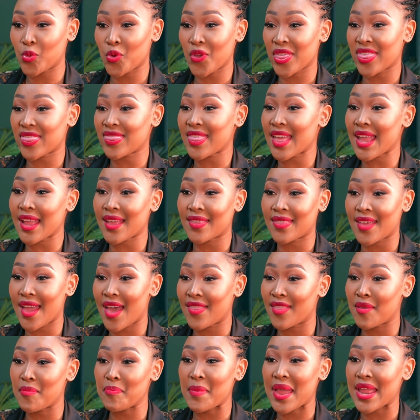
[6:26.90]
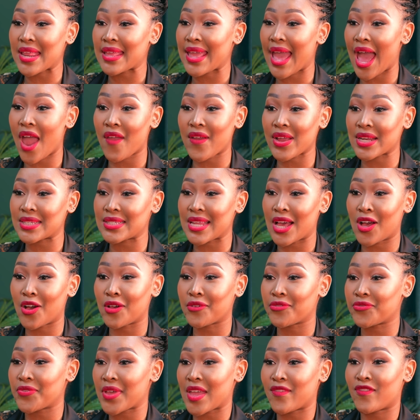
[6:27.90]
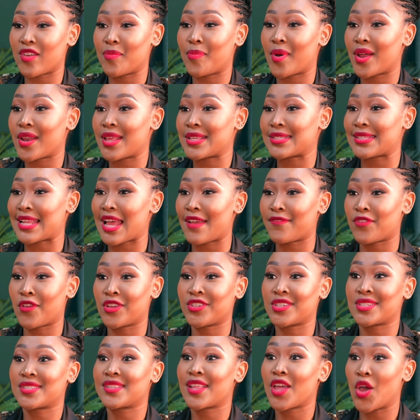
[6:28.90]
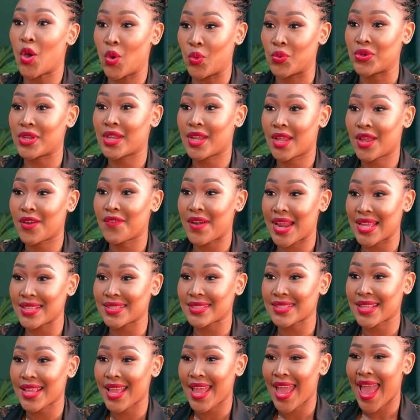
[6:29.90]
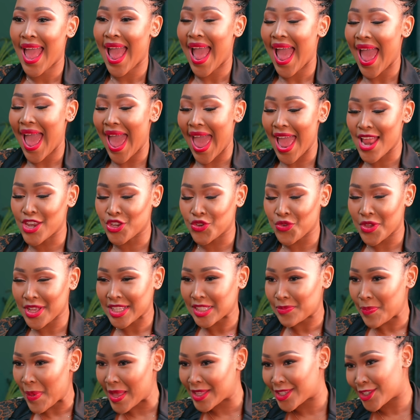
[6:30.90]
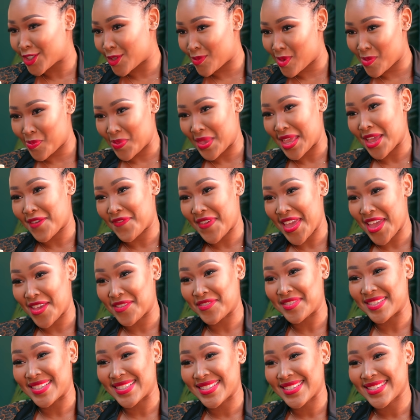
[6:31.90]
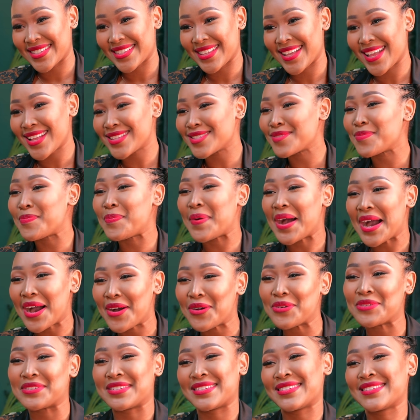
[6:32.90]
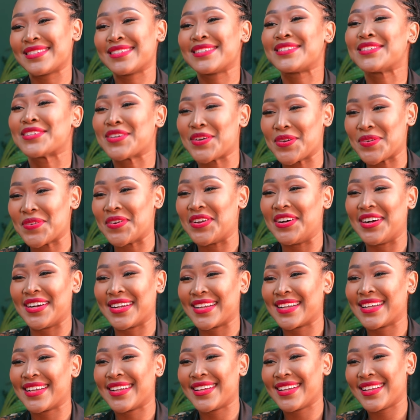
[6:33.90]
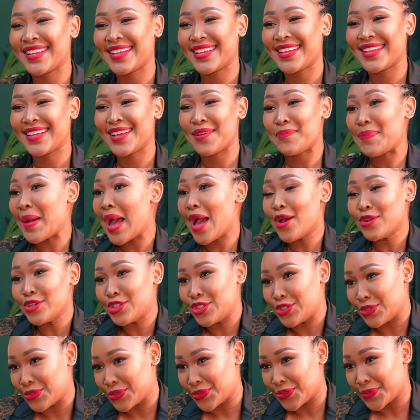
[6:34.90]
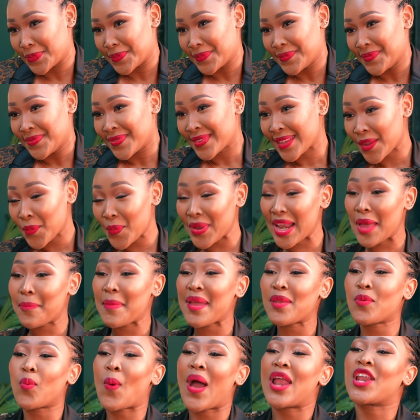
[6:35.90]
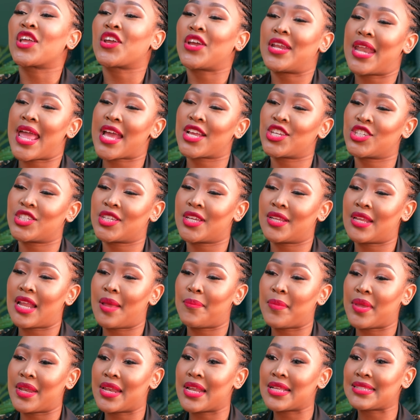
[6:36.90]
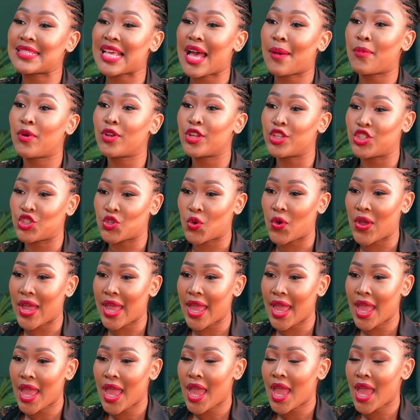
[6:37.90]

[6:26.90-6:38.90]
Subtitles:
who think they are the main character of everybody's life, not just their own, right? And you're expected to be BFFs. It's bound to go wrong. Bound to. Well, I made one connection. I mean, Tabo LaJoy,